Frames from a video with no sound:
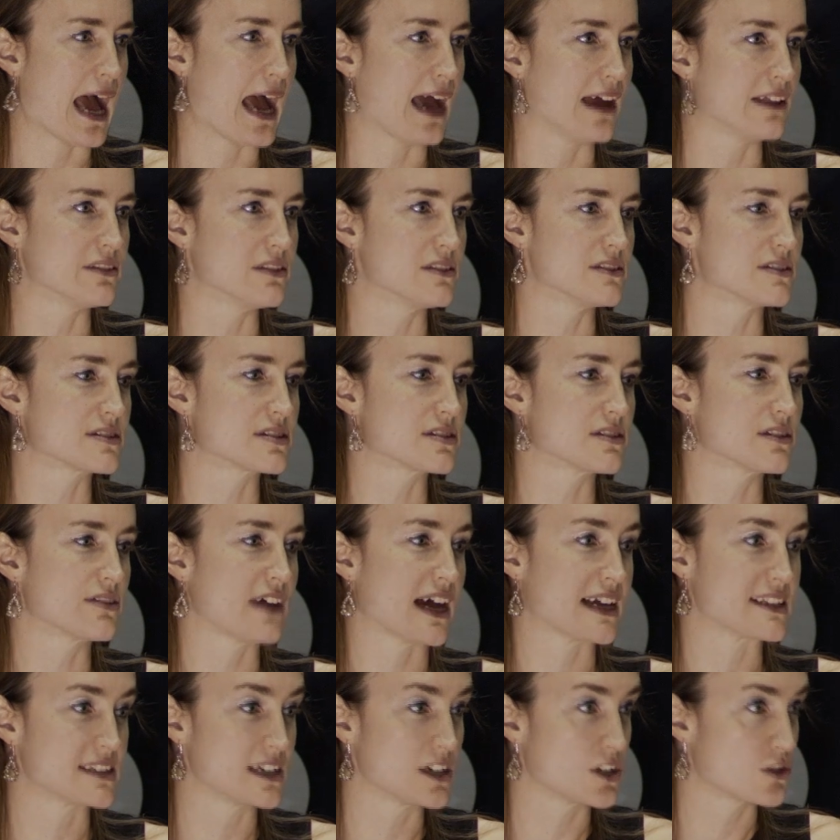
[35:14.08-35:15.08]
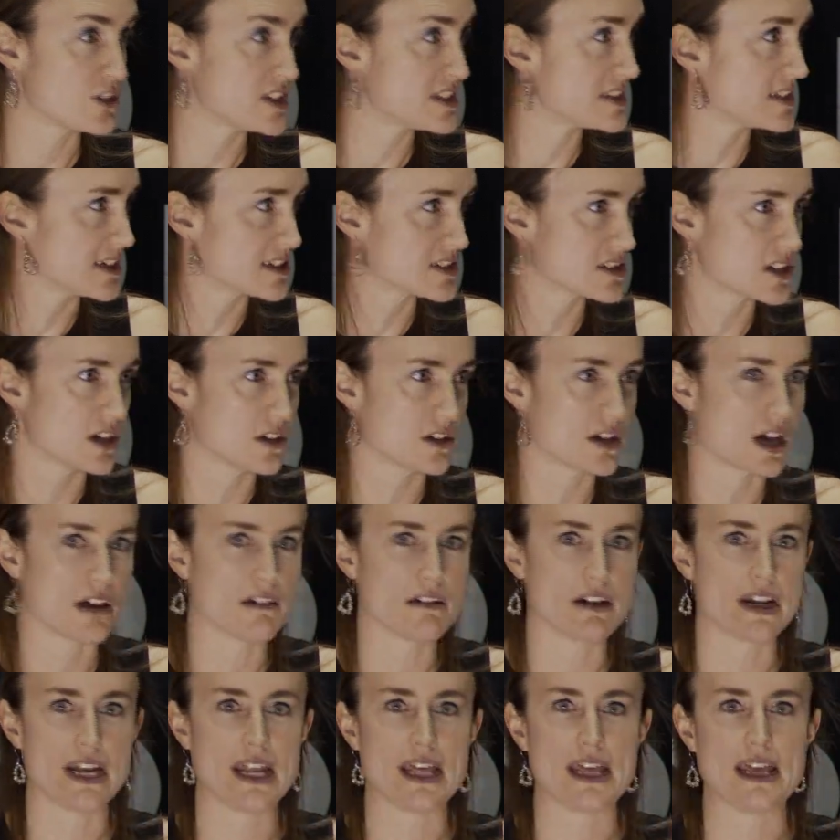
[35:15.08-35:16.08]
And that's increasing. So
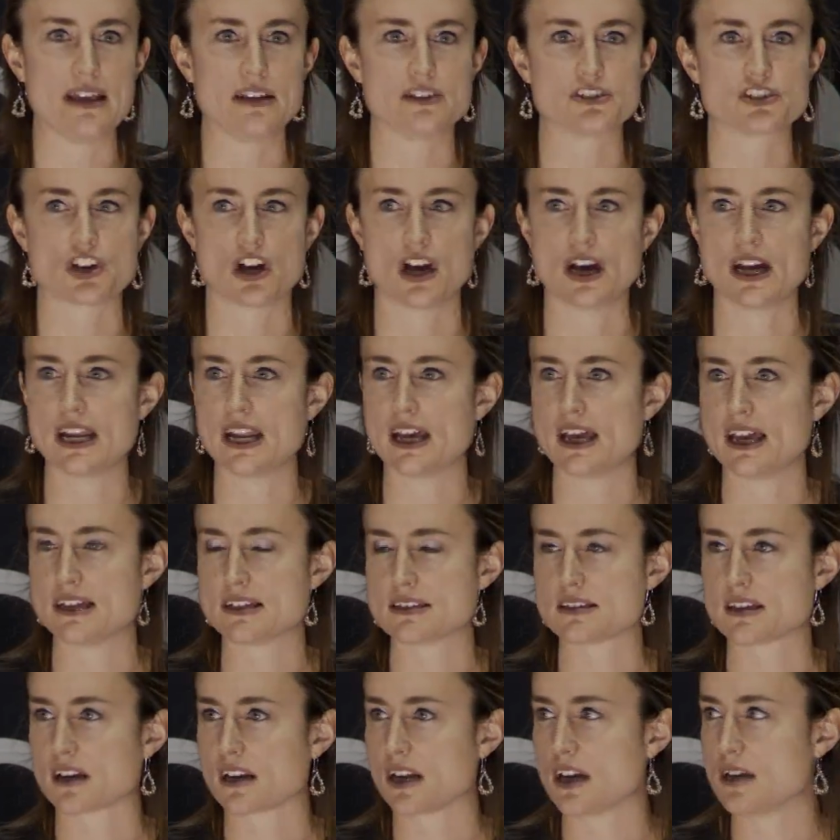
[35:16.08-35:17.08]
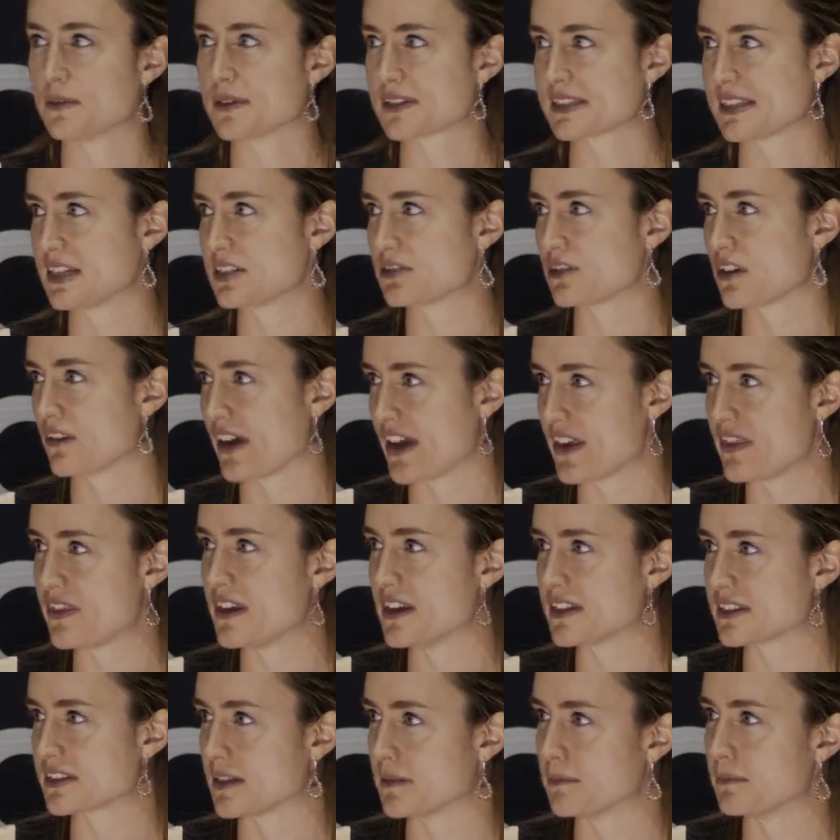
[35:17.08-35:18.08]
currently, China is the global center of
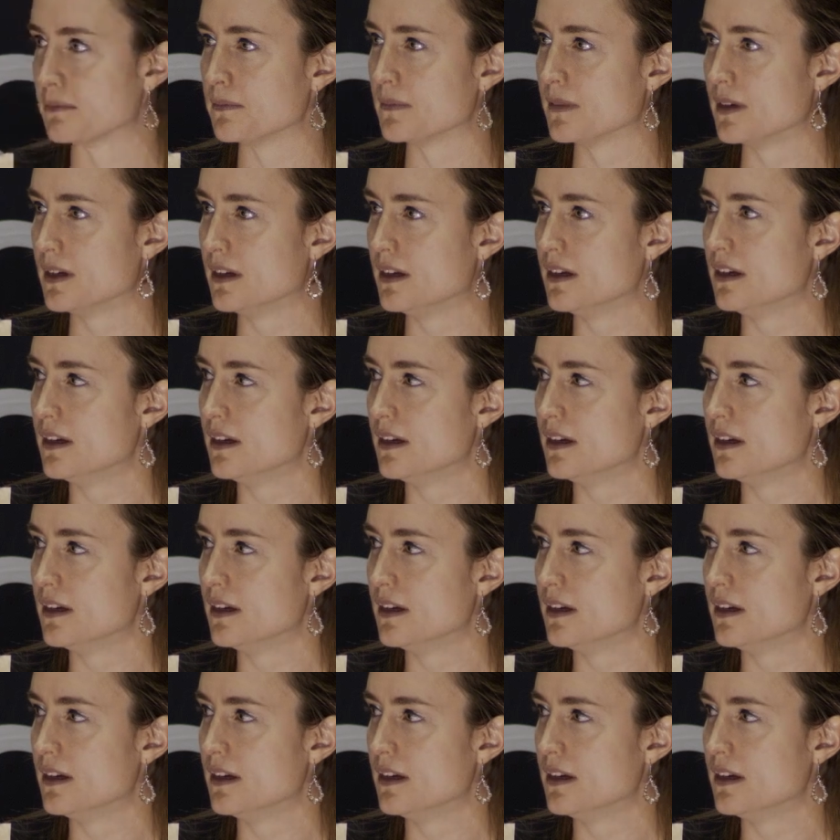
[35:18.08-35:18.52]
atheism.